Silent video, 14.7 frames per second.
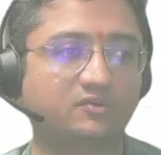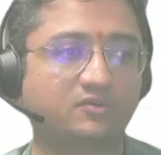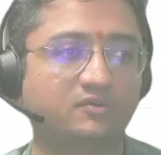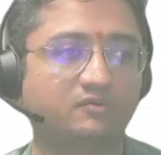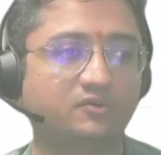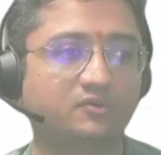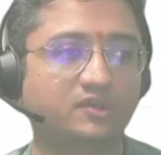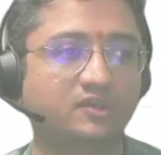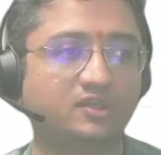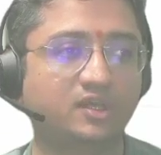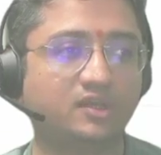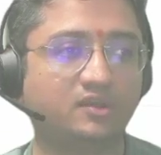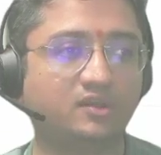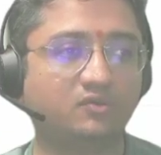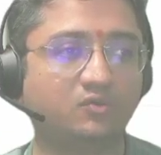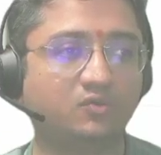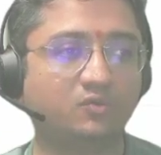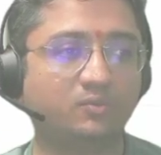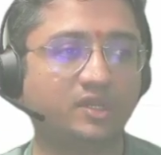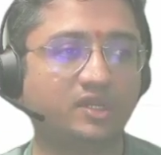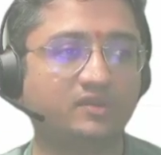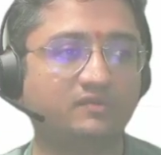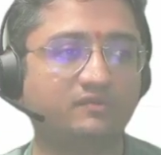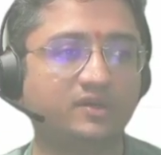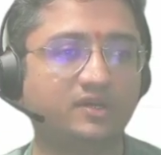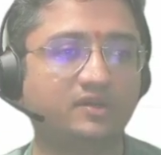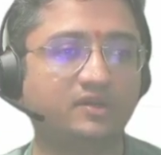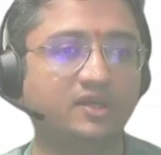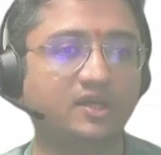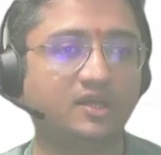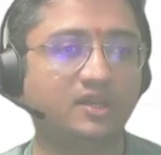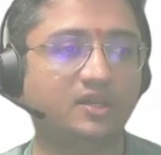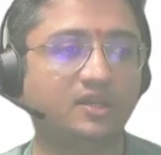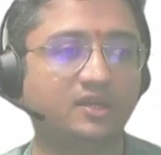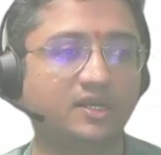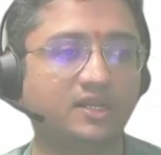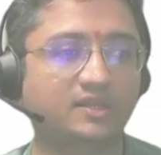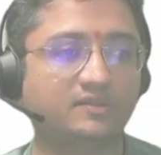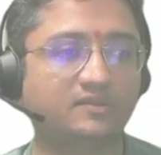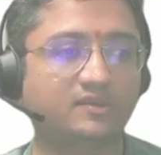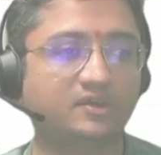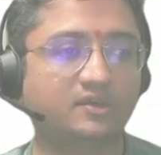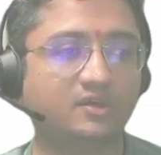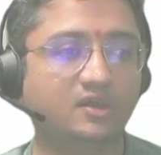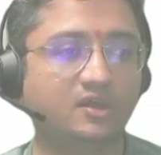So if you see, there are so many different learnings here.